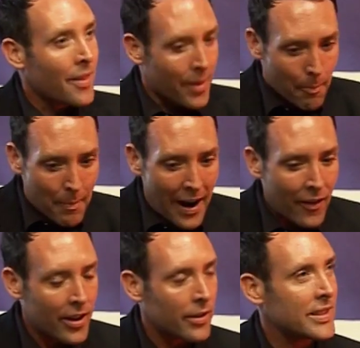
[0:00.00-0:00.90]
the
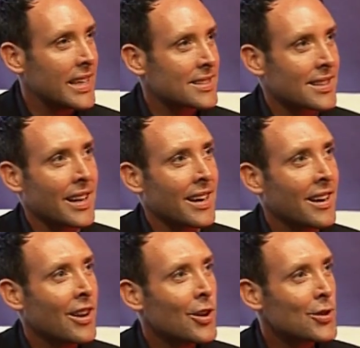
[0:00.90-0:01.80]
barrier of dead
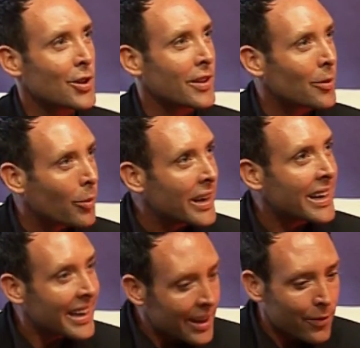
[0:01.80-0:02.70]
skin so that we
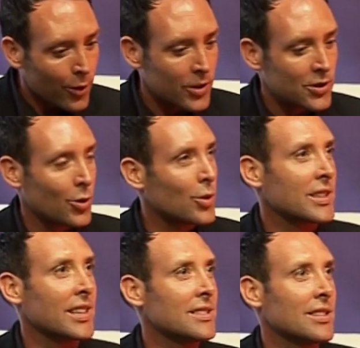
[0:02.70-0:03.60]
can influence your
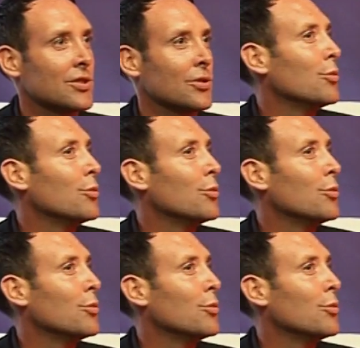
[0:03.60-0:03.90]
skin tissue